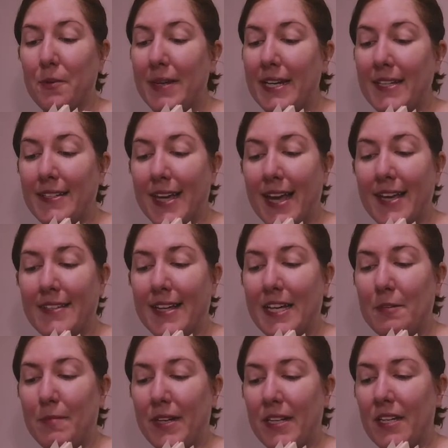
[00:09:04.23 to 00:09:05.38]
many days I
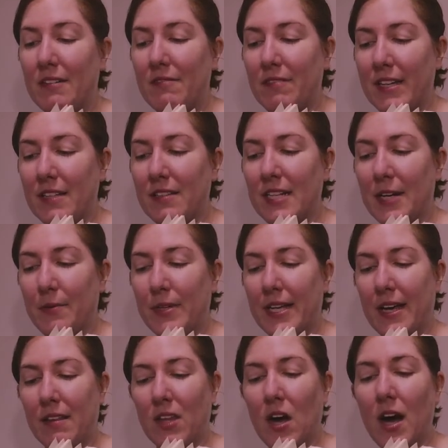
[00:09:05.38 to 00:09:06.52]
had been convinced I would
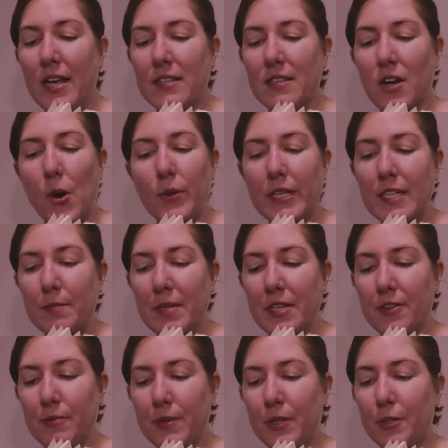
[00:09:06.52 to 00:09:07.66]
get lost only to be
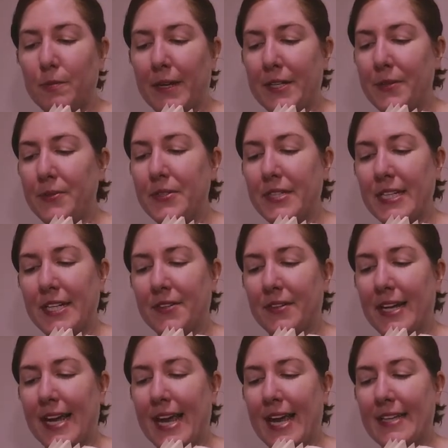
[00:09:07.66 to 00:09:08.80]
thrilled by new
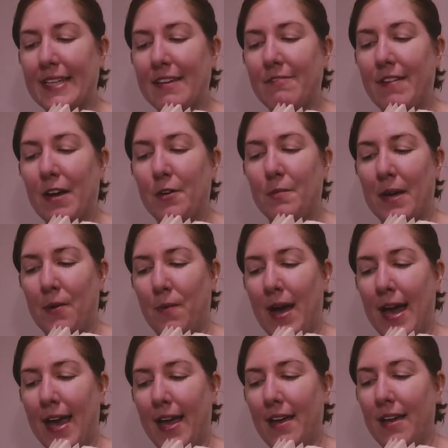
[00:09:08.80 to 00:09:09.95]
scenery as I found my
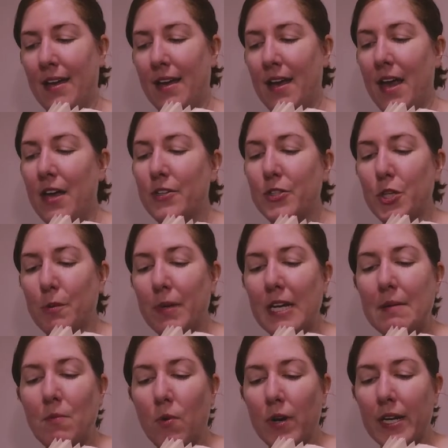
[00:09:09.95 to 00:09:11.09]
way. So many
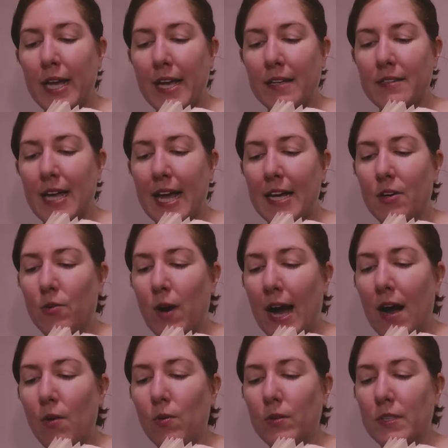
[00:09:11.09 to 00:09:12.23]
mornings I
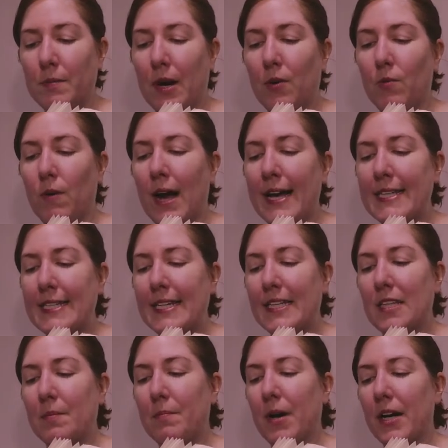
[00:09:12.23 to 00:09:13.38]
growled about rising at
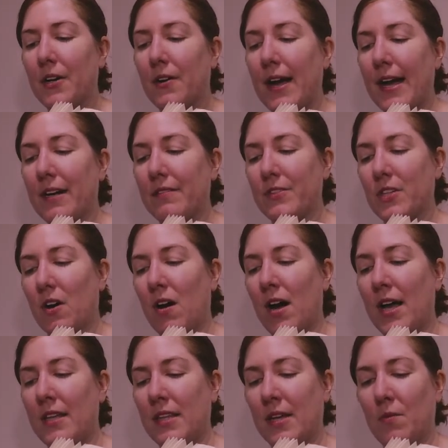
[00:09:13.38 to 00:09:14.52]
the butt crack of
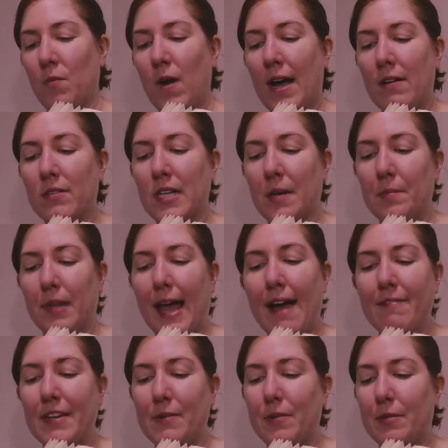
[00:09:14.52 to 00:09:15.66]
dawn, then wound up
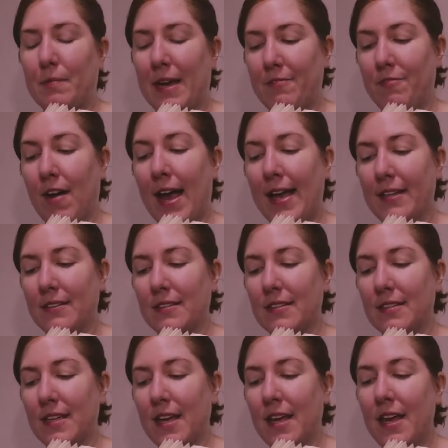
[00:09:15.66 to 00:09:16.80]
laughing with my
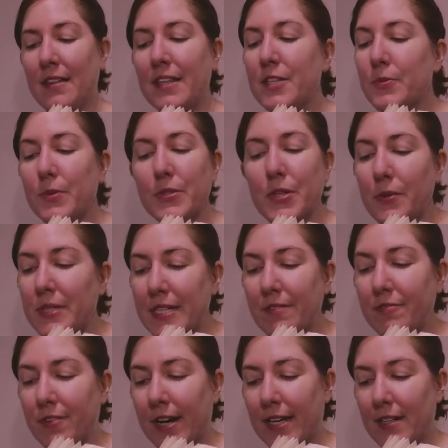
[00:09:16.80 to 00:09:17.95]
friends. This was no
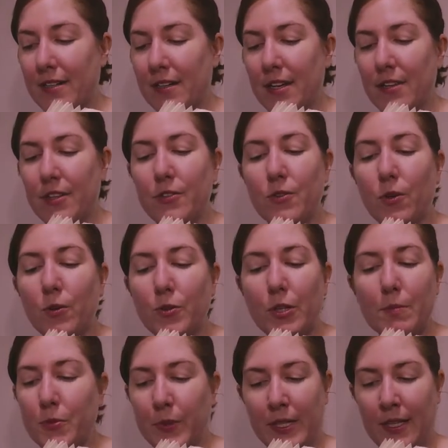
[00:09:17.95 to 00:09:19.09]
different. The
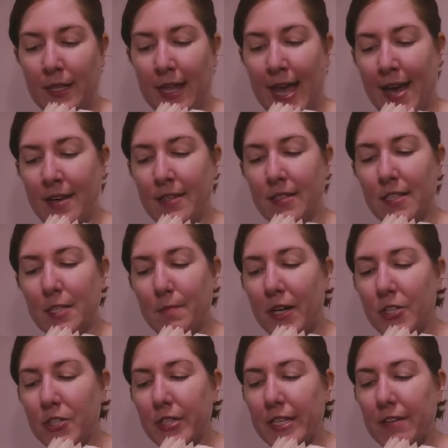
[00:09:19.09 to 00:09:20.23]
doldrums wouldn't last,
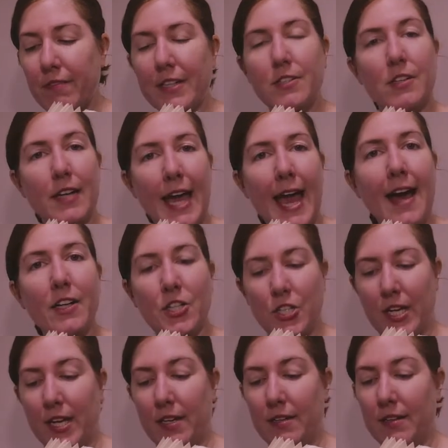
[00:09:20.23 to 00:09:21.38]
especially if I took
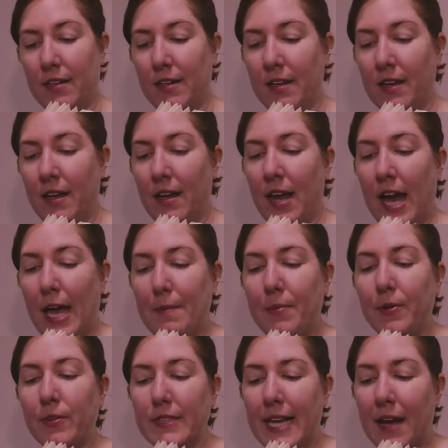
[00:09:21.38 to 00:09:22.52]
action. I
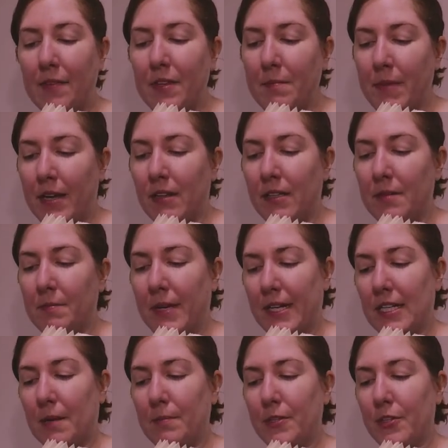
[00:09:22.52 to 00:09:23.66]
pulled down the medal and
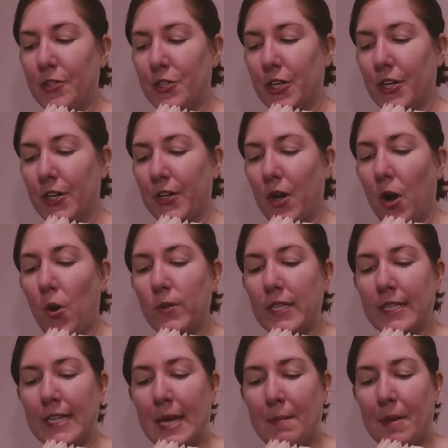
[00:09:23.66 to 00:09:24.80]
picked up the shirt.
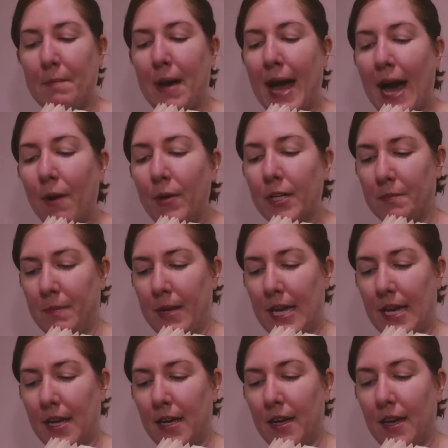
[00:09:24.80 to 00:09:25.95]
Holding them empowered
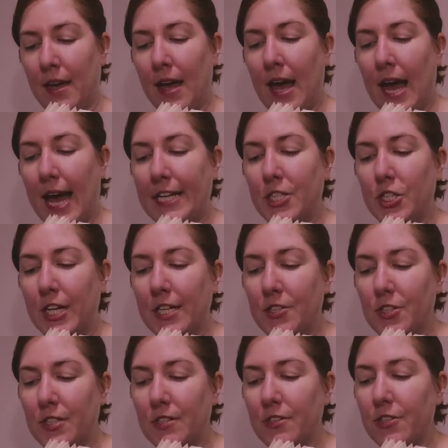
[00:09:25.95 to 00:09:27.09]
me. I
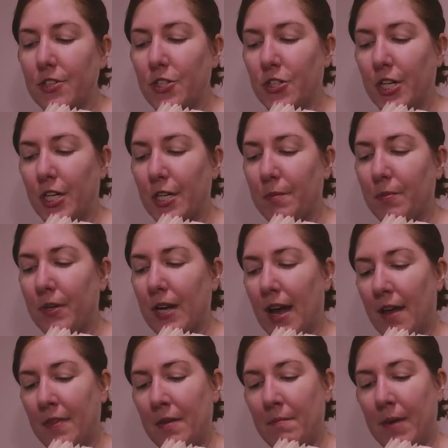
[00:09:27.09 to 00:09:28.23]
changed into the shirt, put
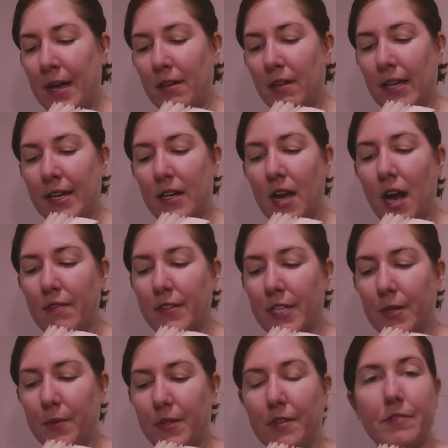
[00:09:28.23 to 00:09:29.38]
on the medal, and covered
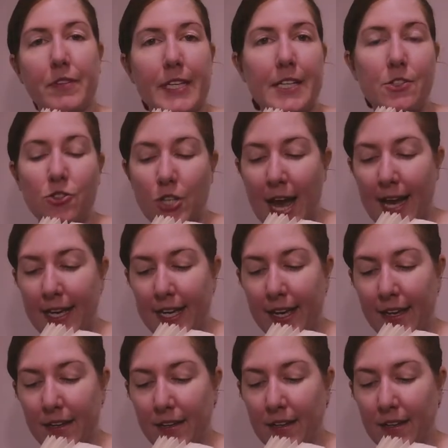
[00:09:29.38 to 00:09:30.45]
it with a fleece jacket.